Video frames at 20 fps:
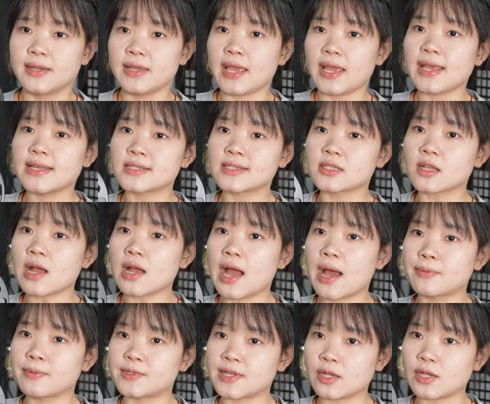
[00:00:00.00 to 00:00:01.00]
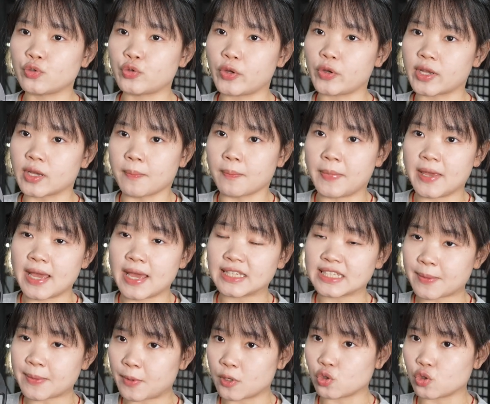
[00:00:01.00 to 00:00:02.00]
Installed Hubcentric
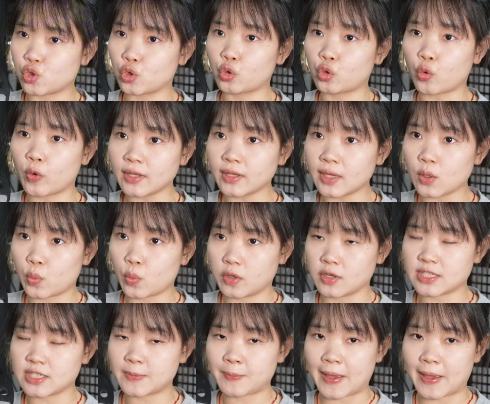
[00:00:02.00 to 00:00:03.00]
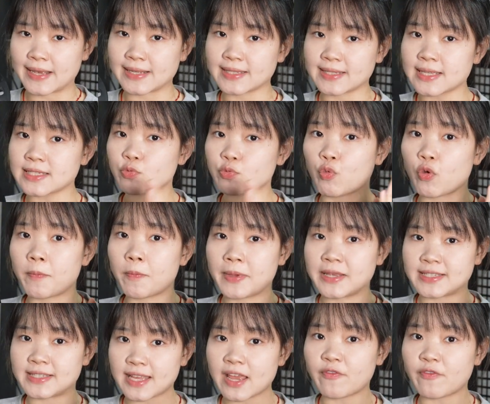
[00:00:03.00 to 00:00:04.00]
BMW G20 wheel spacers will be
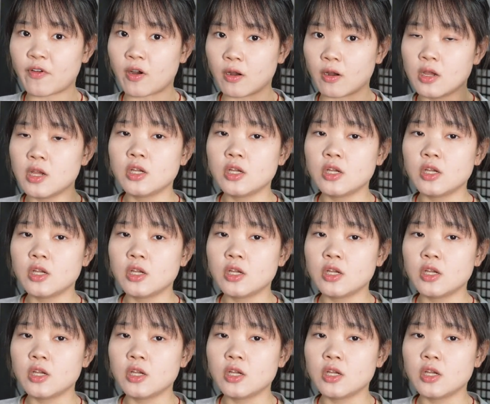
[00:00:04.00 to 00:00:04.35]
safer.